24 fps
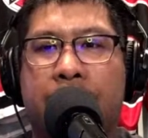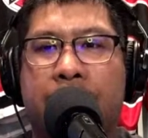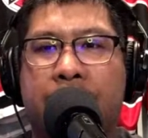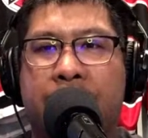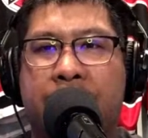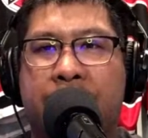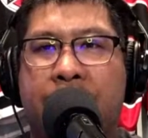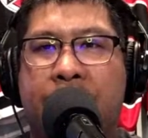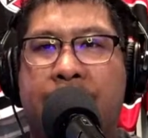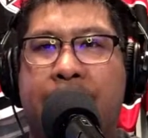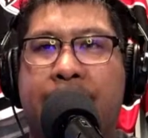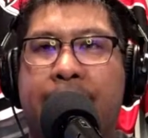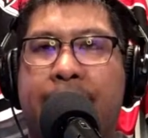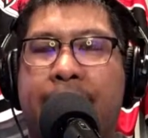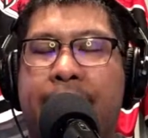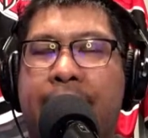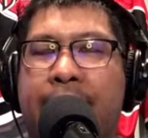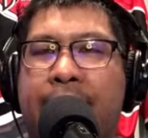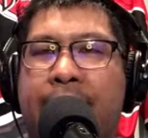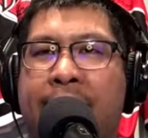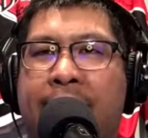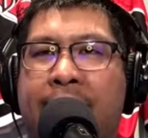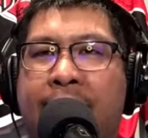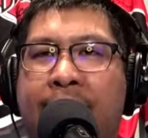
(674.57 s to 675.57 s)
that
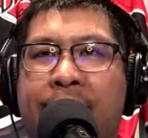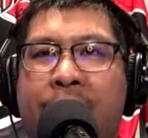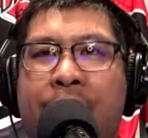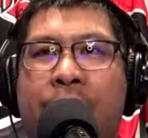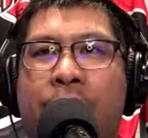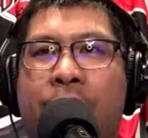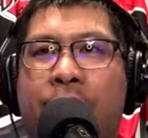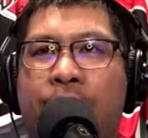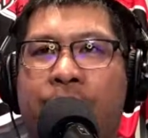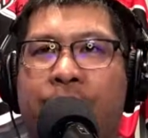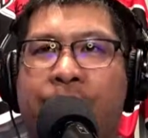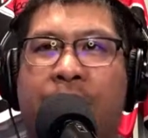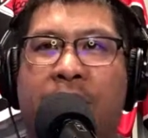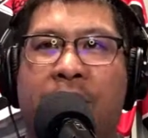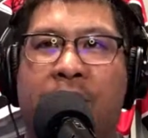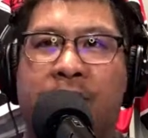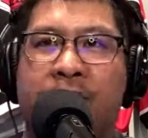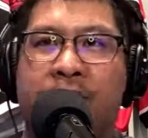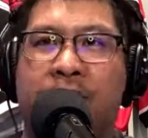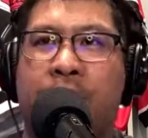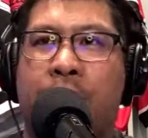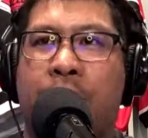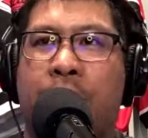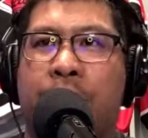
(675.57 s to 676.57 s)
no
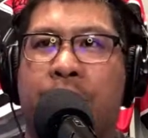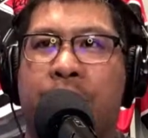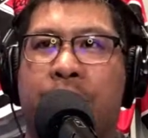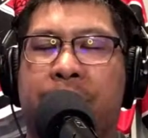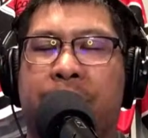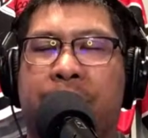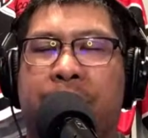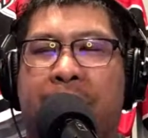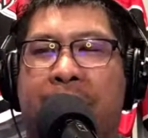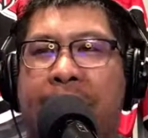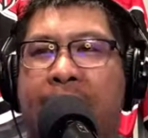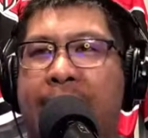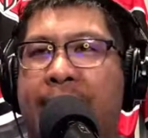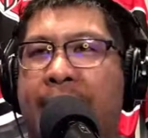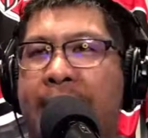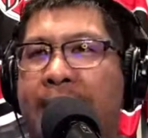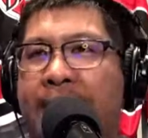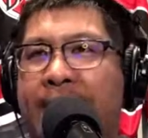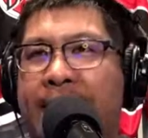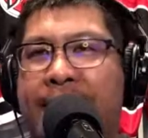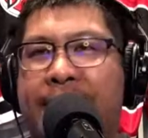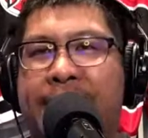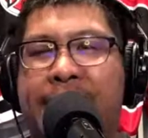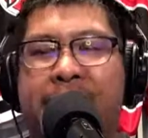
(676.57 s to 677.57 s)
fun zone, that
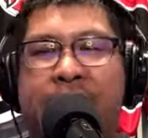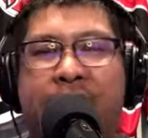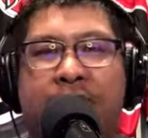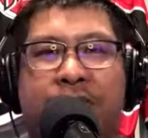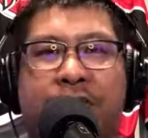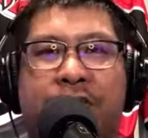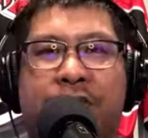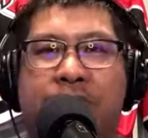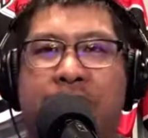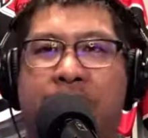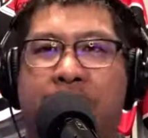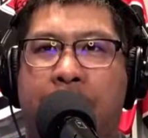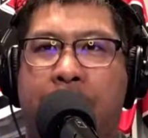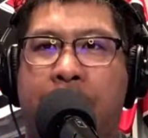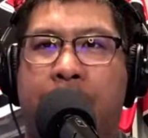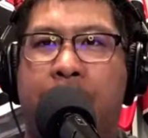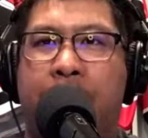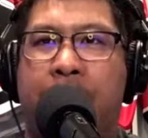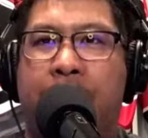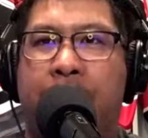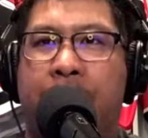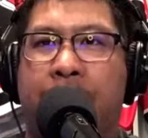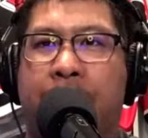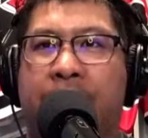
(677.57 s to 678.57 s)
high danger
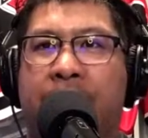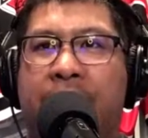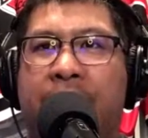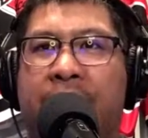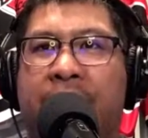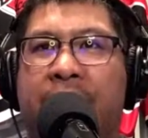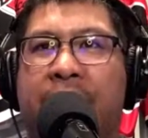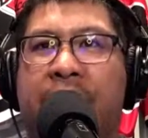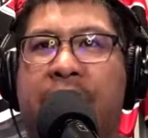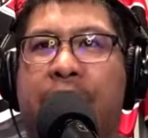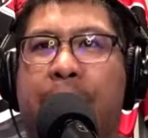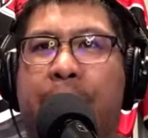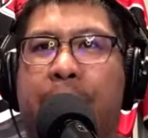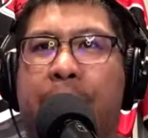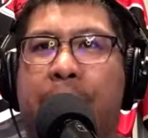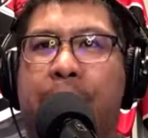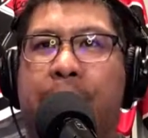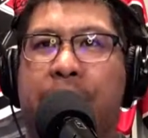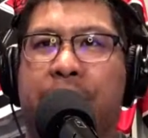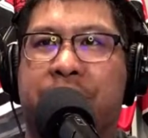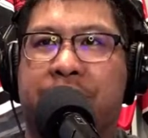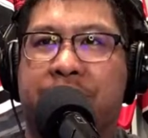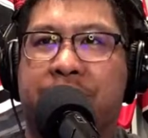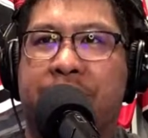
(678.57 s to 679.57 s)
area needs to be
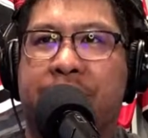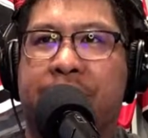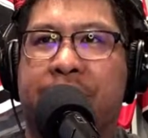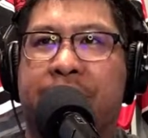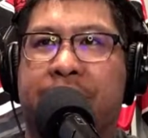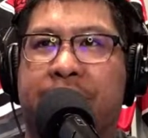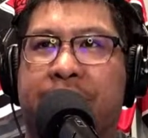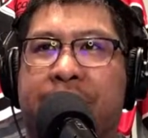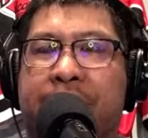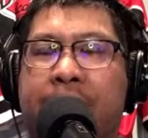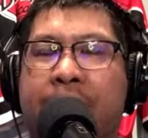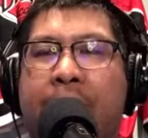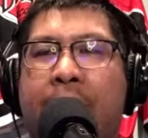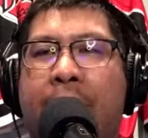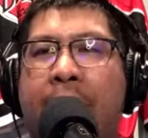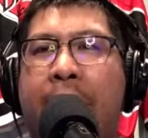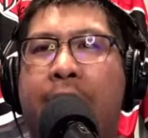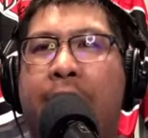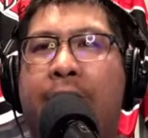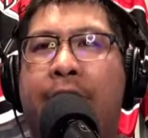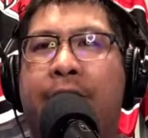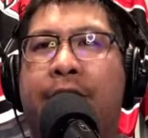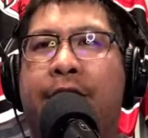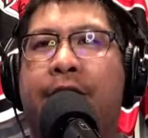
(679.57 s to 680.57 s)
protected,
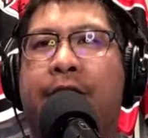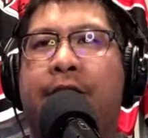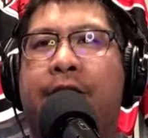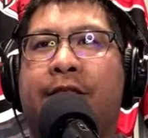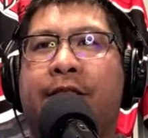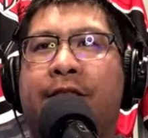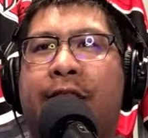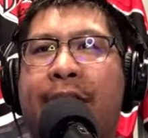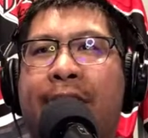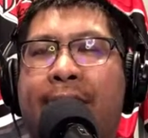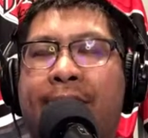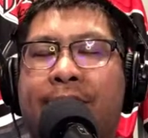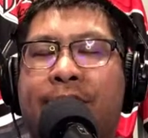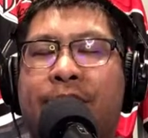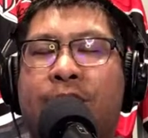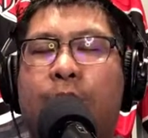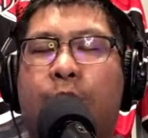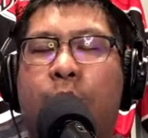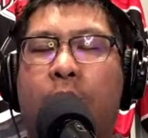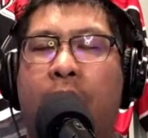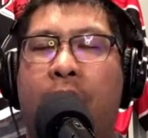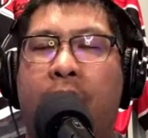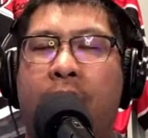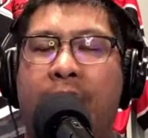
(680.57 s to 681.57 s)
and that's
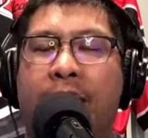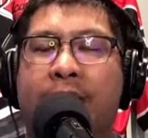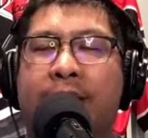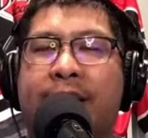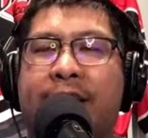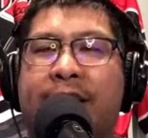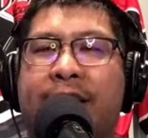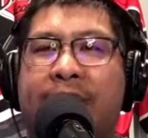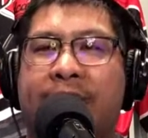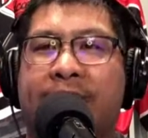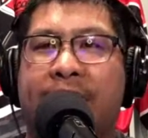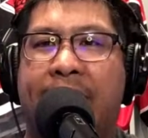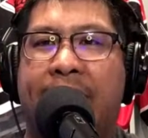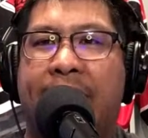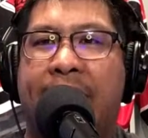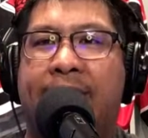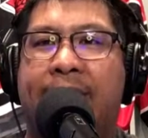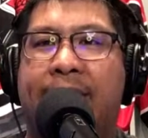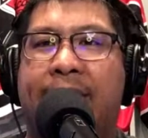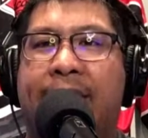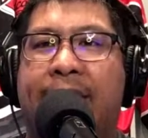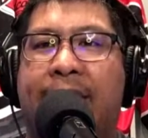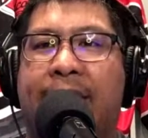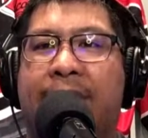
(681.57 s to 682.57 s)
why the
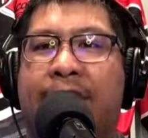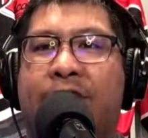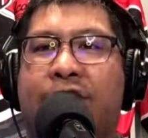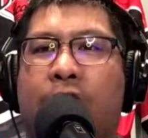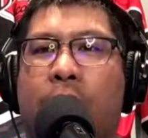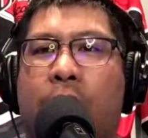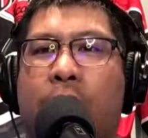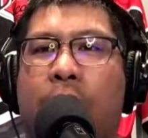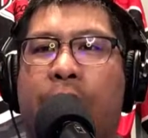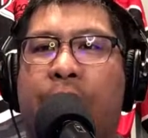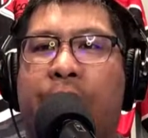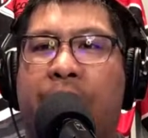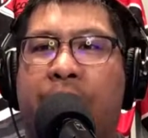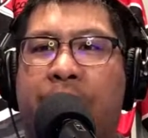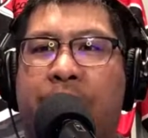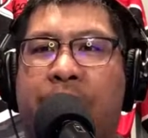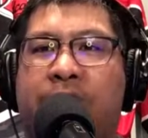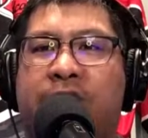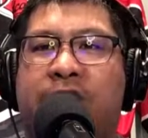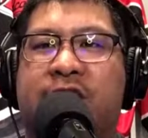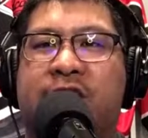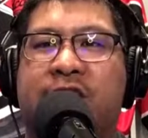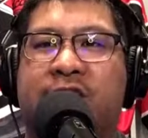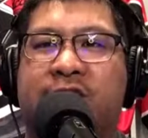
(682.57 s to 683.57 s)
Canadiens are
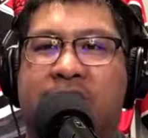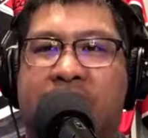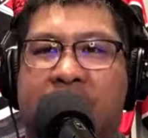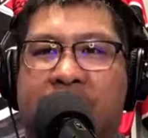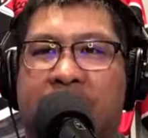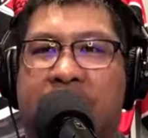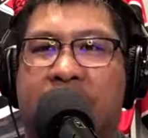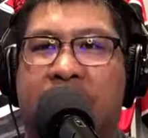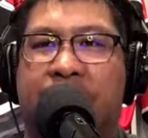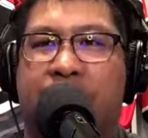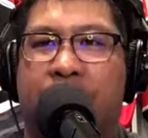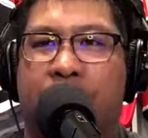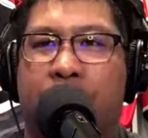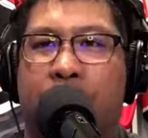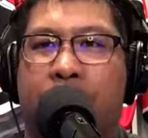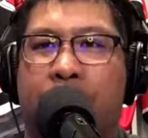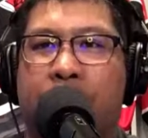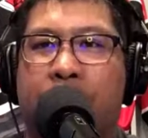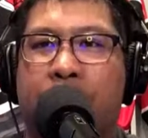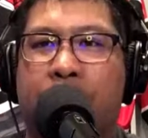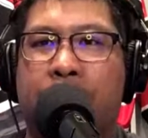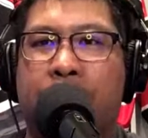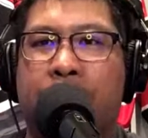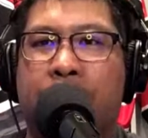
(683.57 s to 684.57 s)
very
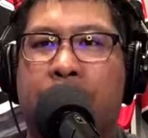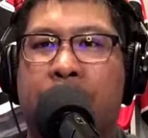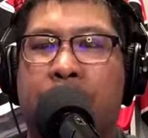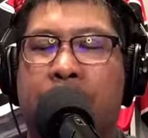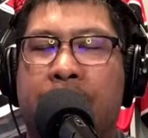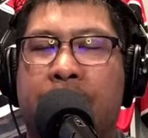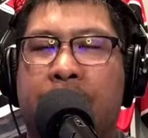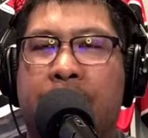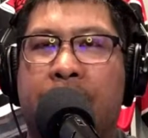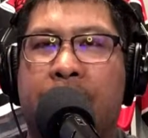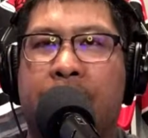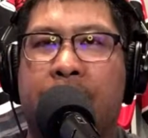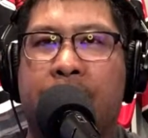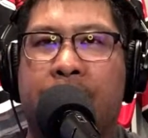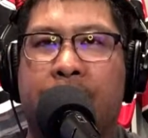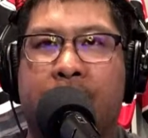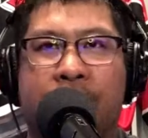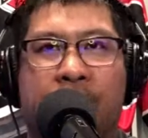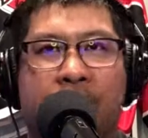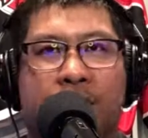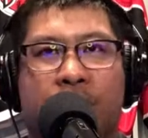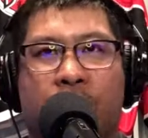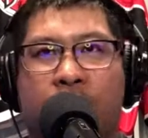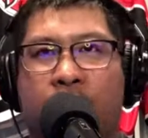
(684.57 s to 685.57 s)
successful in
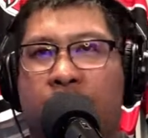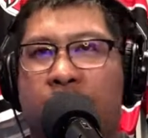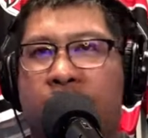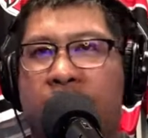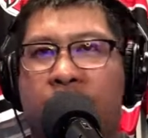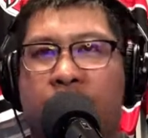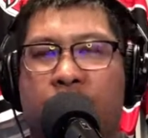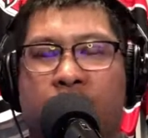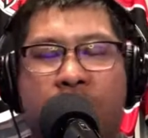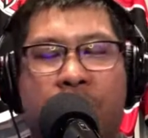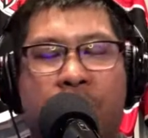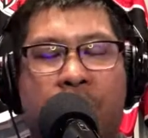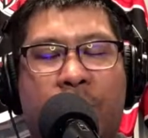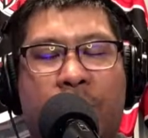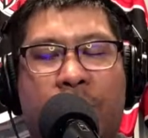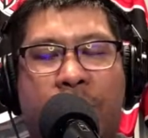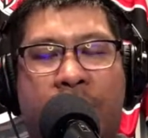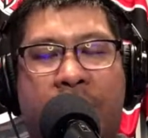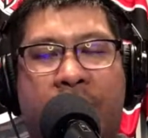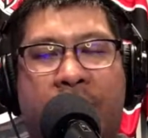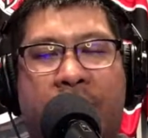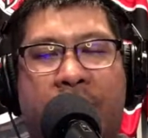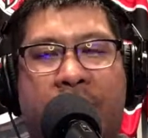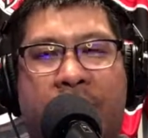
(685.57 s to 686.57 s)
the
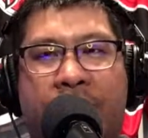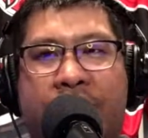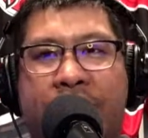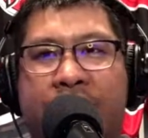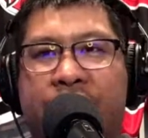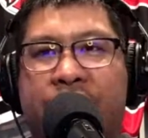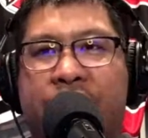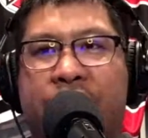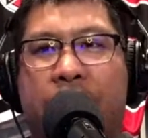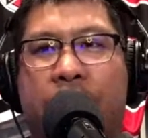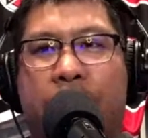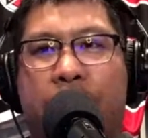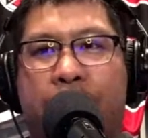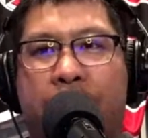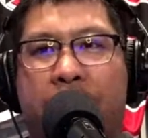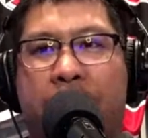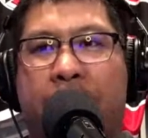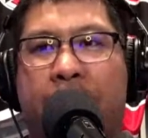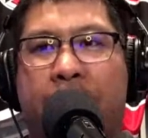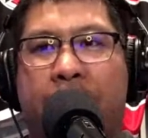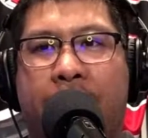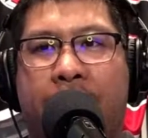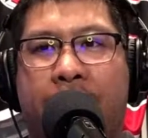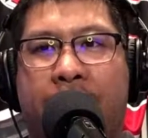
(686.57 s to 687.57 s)
2021 NHL
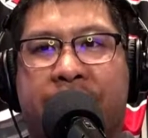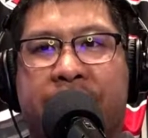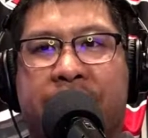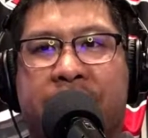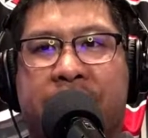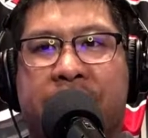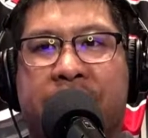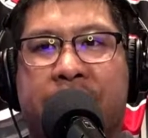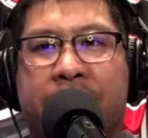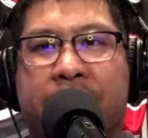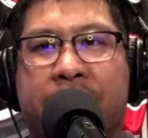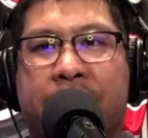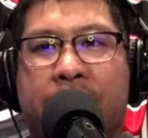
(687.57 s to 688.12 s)
playoffs,